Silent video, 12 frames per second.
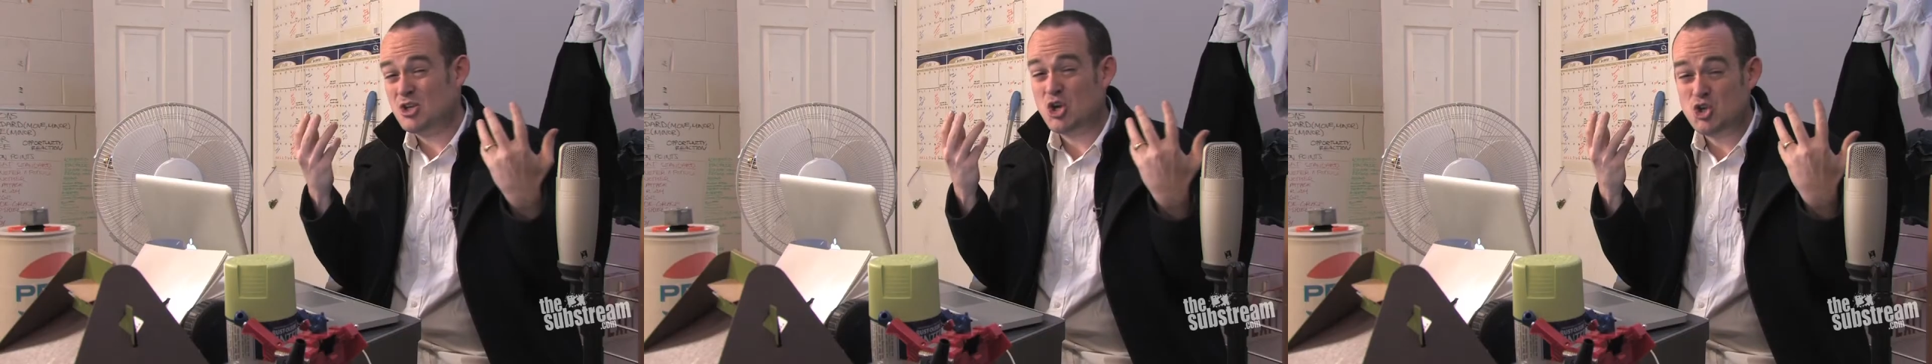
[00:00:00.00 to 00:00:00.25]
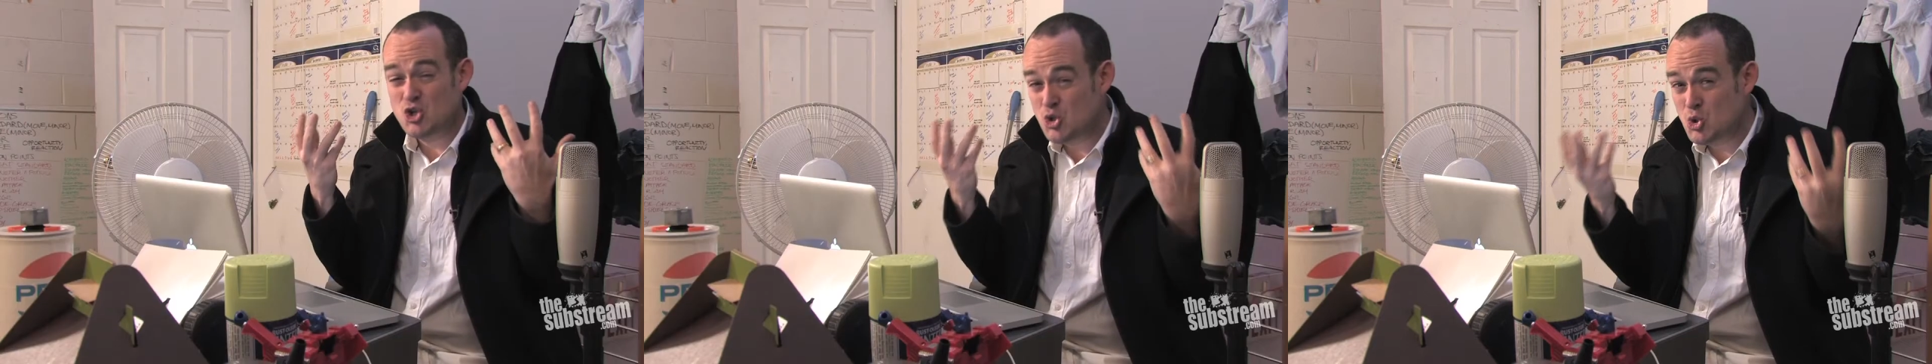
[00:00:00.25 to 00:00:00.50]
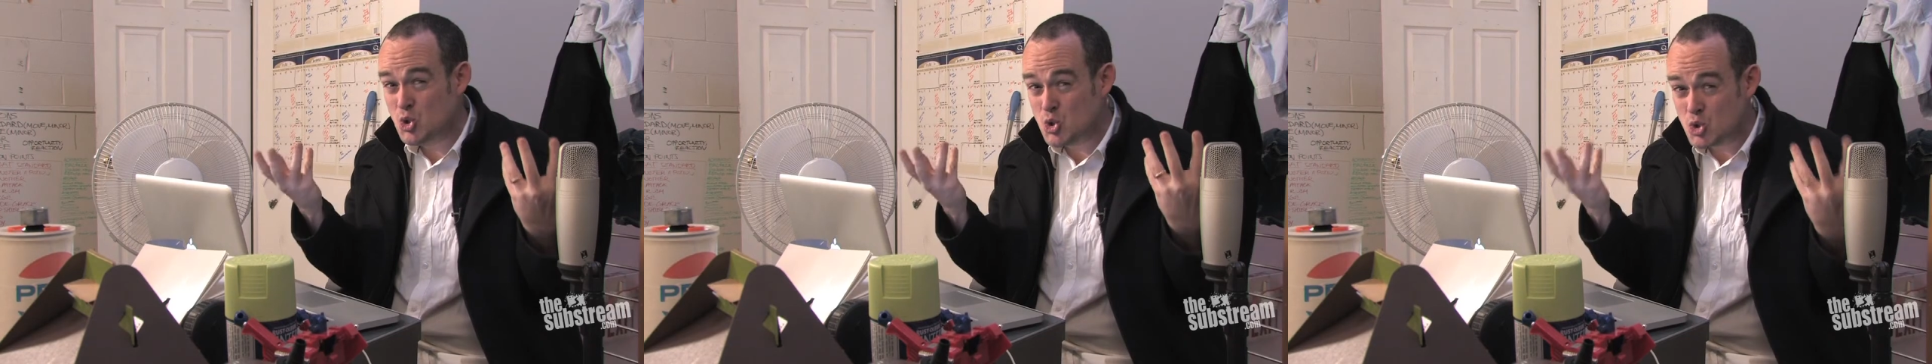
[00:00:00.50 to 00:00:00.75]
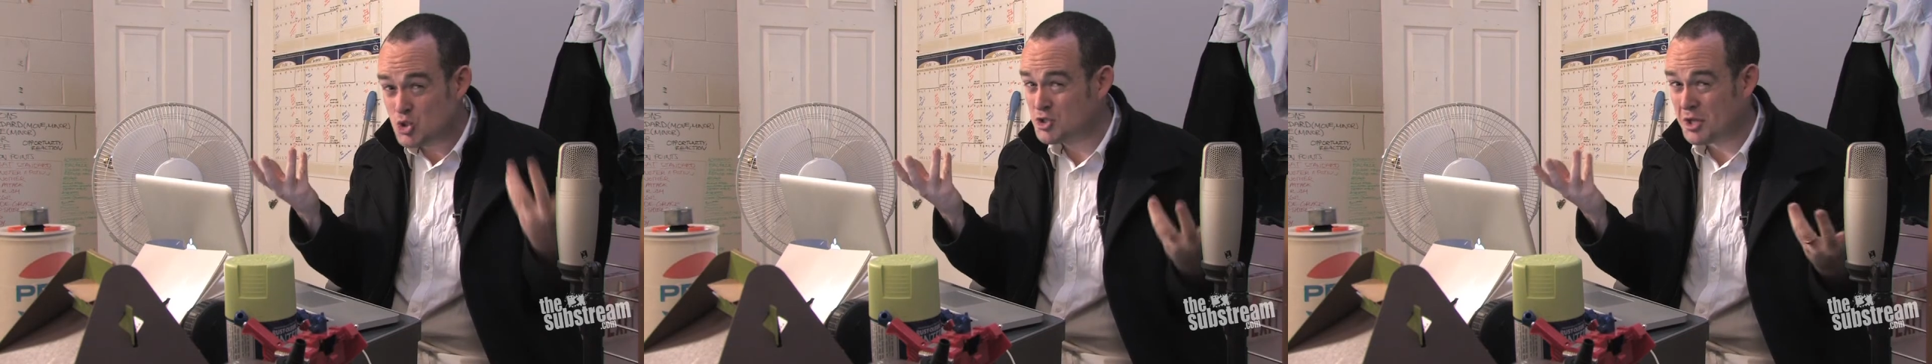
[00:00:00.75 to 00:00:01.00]
a
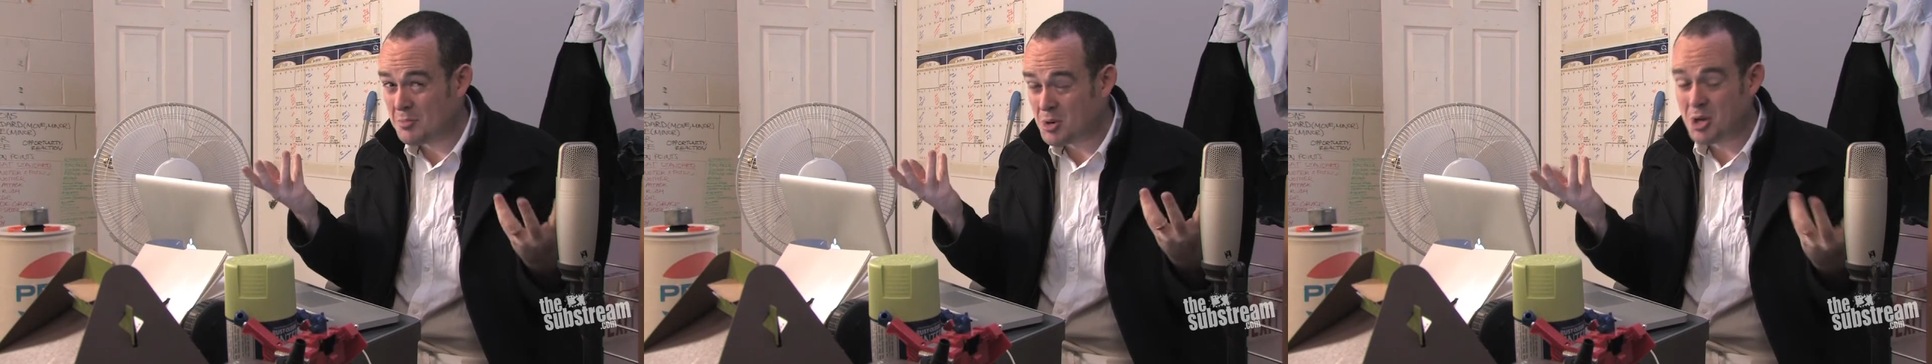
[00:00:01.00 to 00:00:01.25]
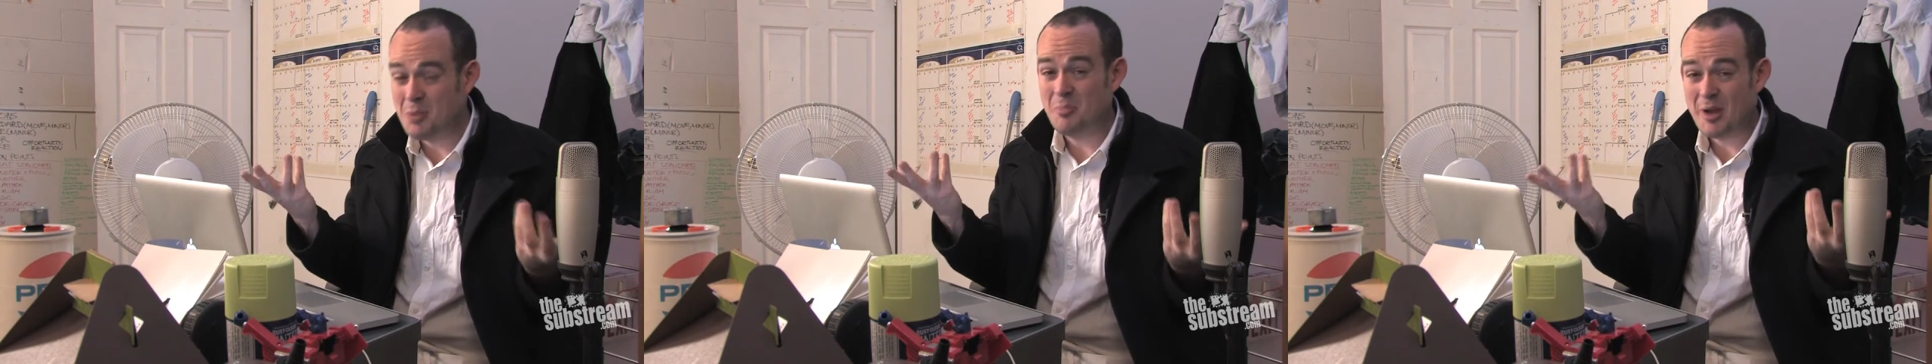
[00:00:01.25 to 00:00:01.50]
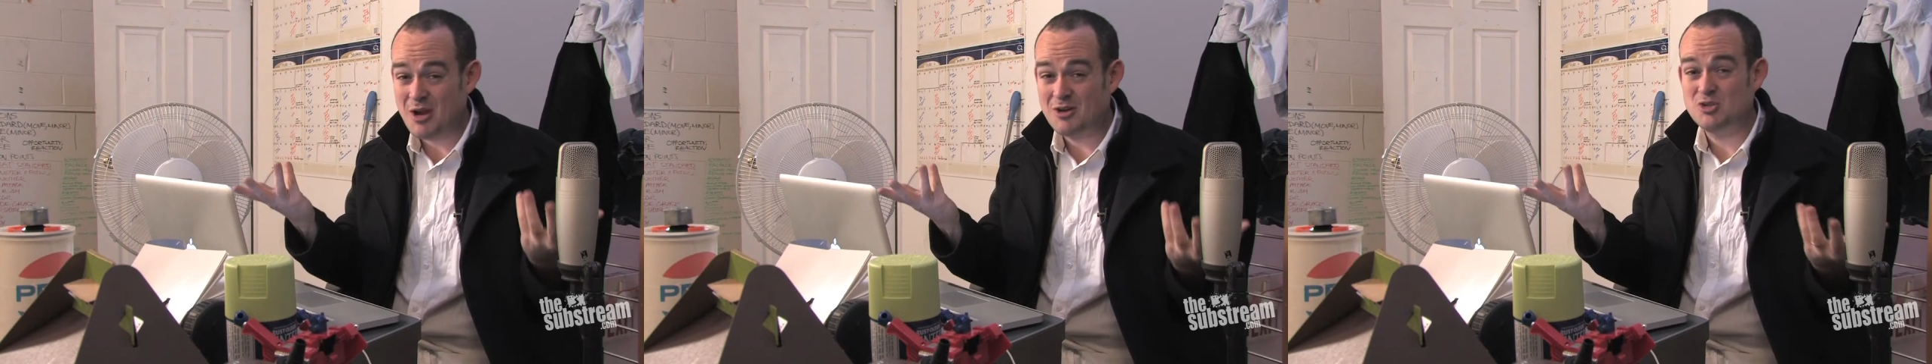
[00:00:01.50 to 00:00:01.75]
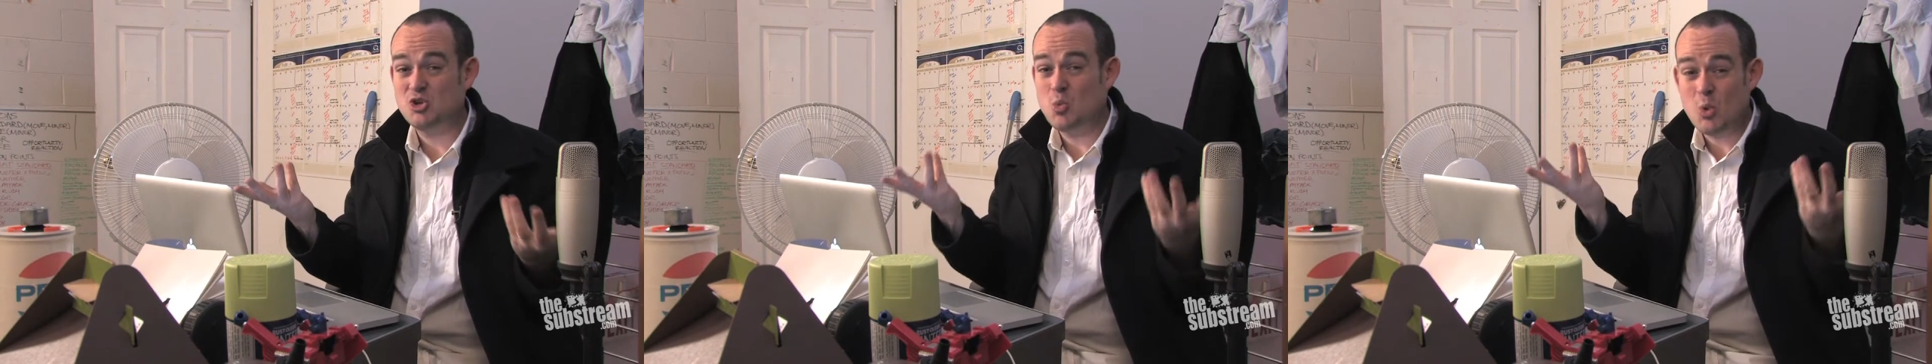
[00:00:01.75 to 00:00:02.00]
huge number compared
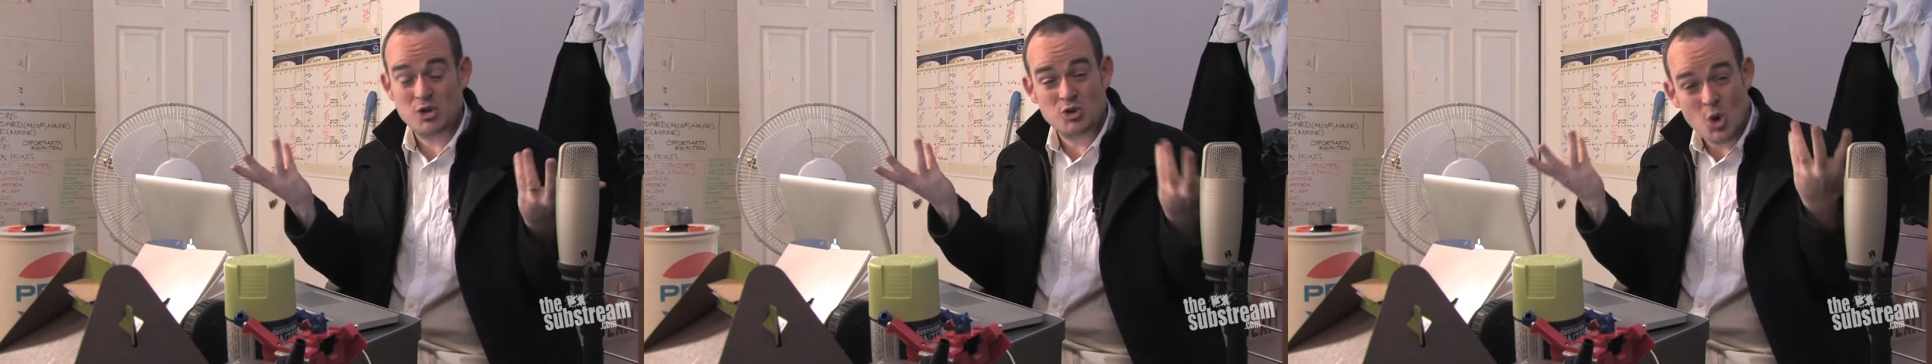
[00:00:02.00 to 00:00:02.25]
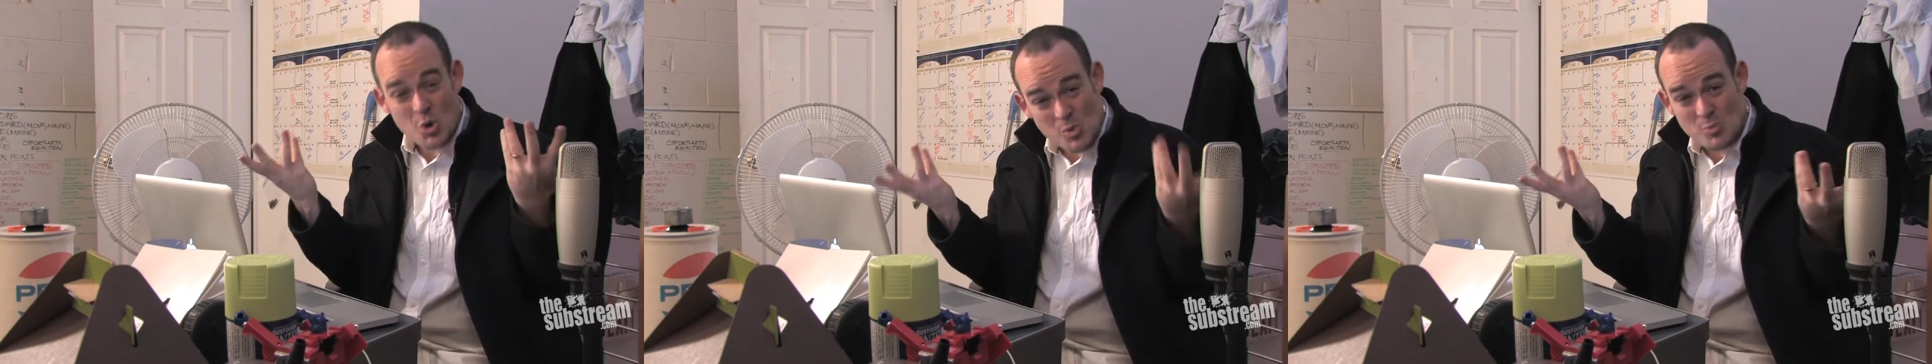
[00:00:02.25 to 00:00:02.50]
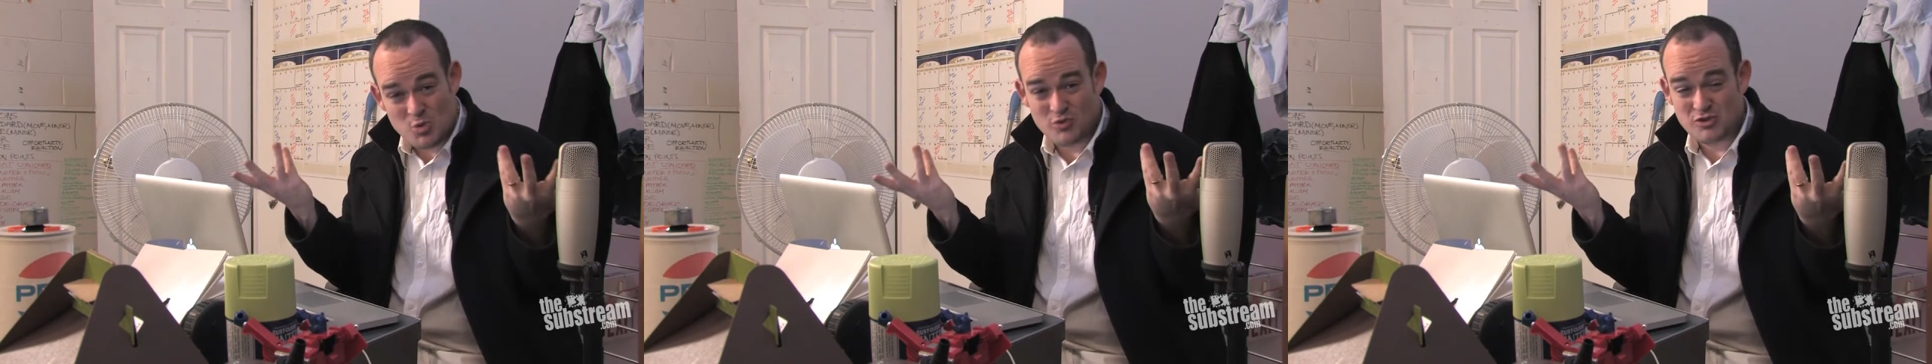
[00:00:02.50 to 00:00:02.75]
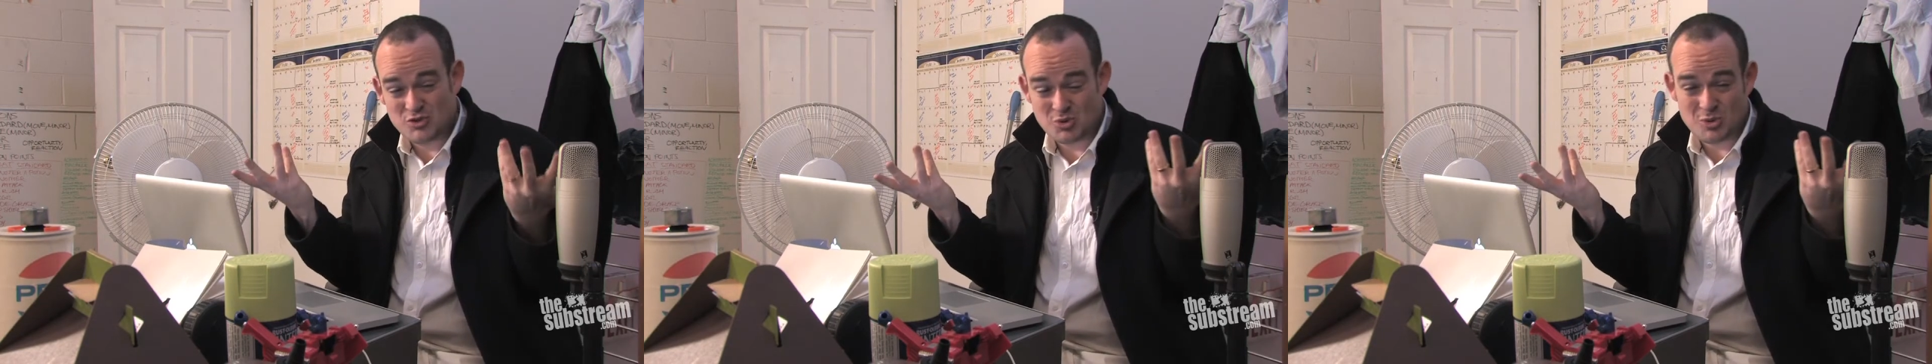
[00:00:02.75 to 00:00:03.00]
to what normal
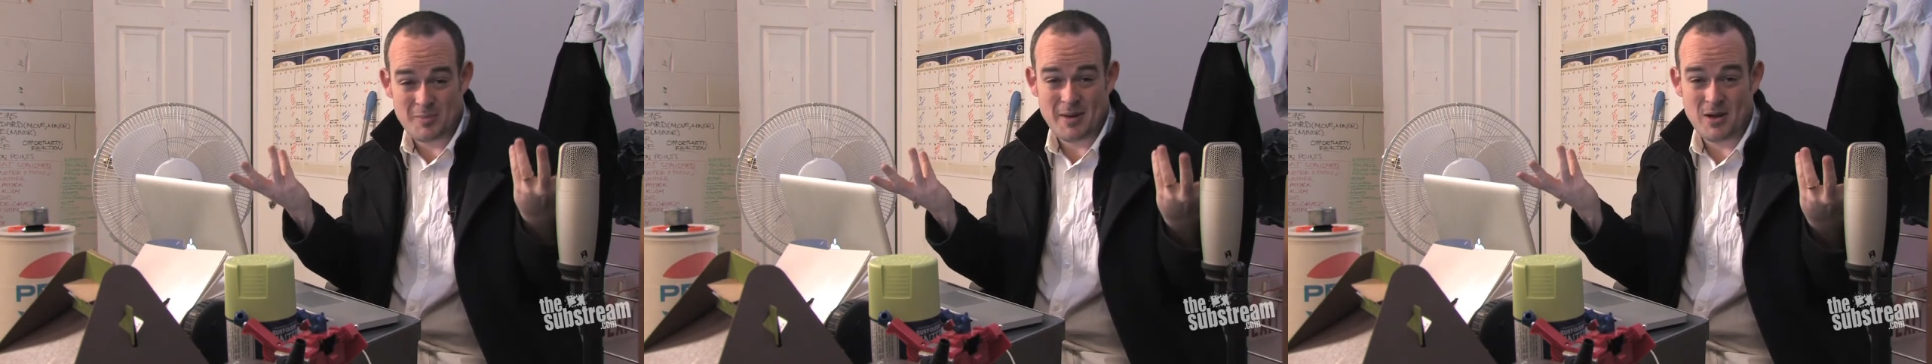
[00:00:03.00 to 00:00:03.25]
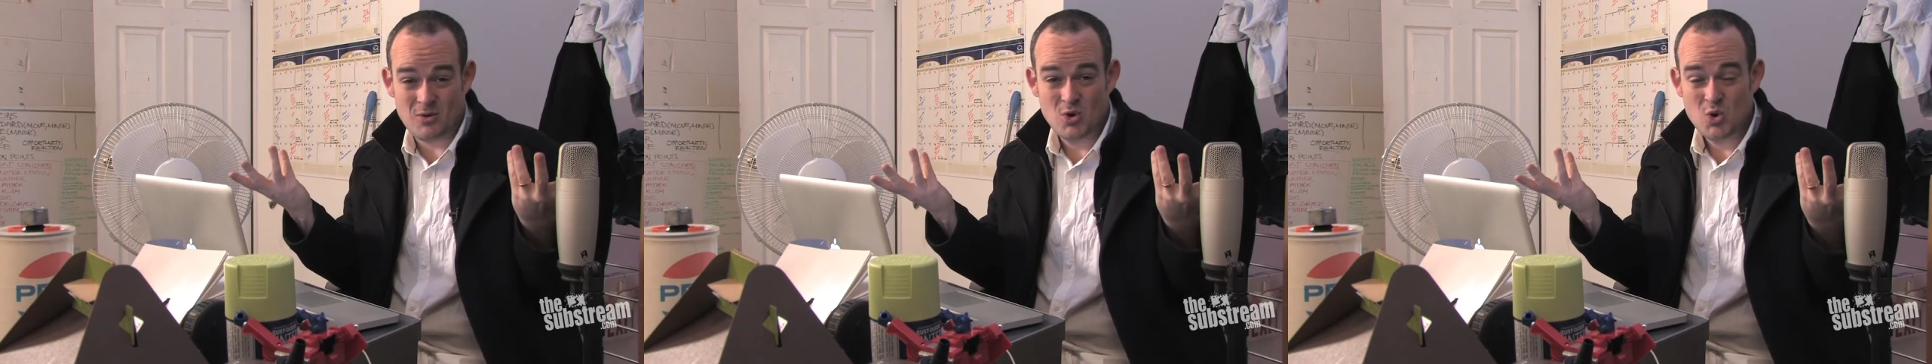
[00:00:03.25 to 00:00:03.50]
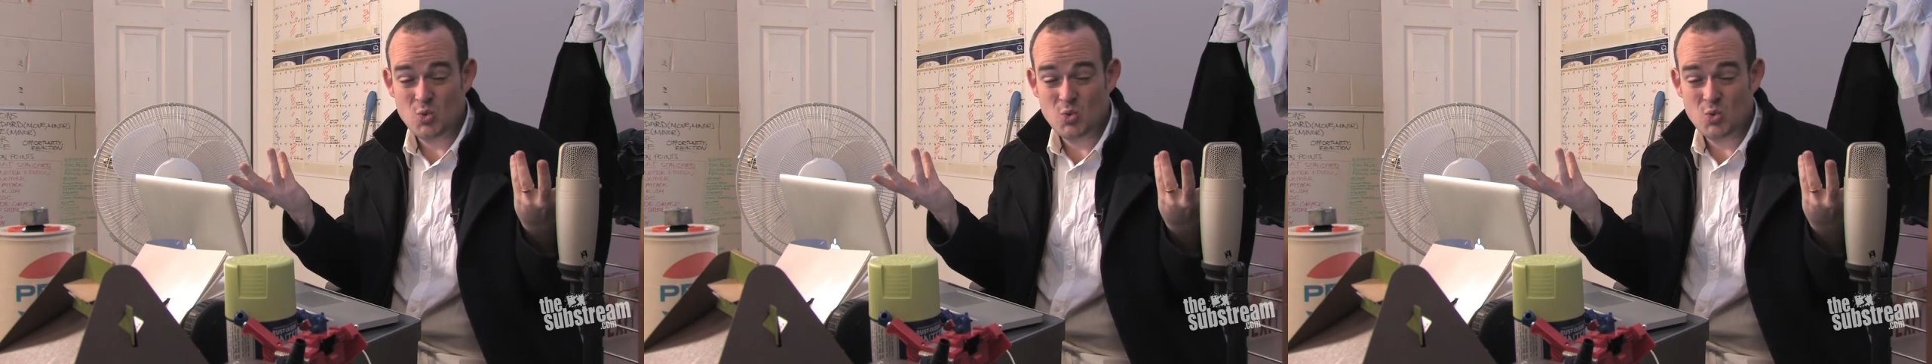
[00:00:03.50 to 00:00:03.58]
movies are about,